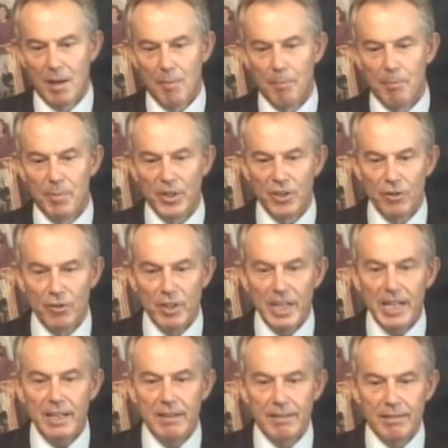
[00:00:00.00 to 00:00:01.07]
but you
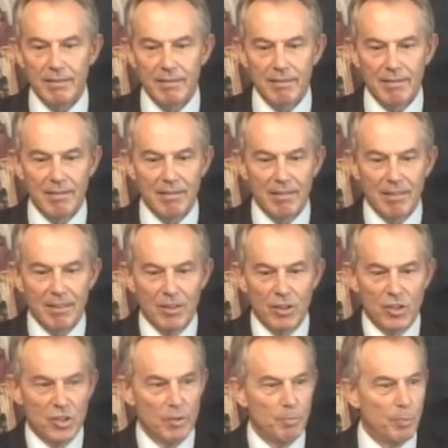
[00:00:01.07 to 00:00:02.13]
need
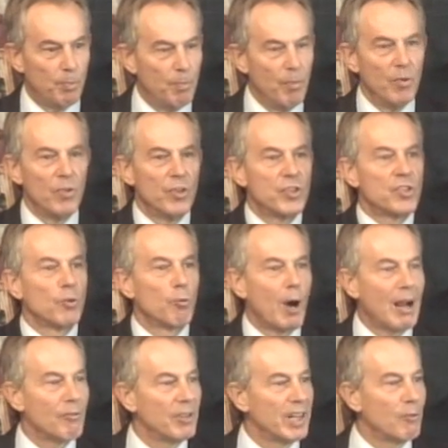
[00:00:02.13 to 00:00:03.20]
the
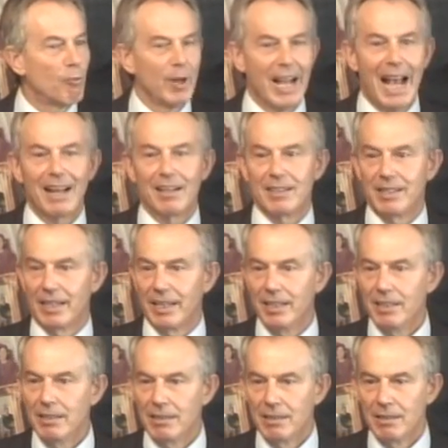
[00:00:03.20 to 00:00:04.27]
surrounding reality
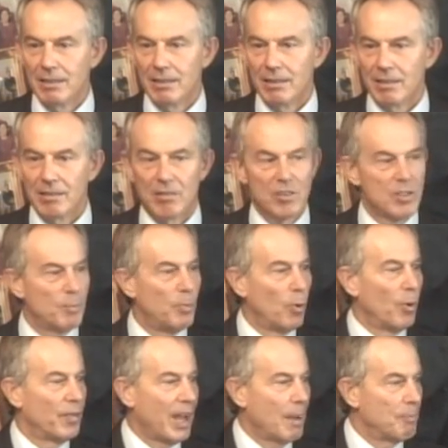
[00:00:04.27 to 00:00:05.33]
to
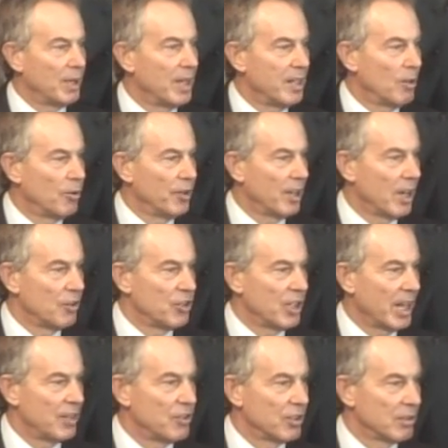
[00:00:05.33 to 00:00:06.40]
support that political
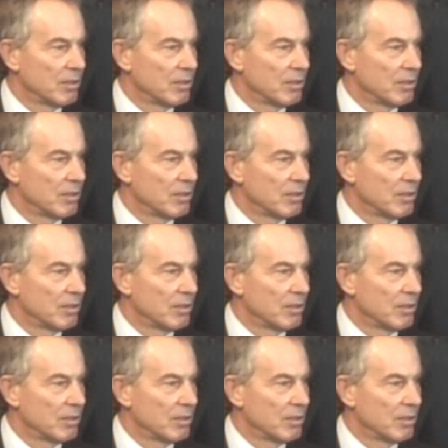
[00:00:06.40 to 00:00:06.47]
negotiation.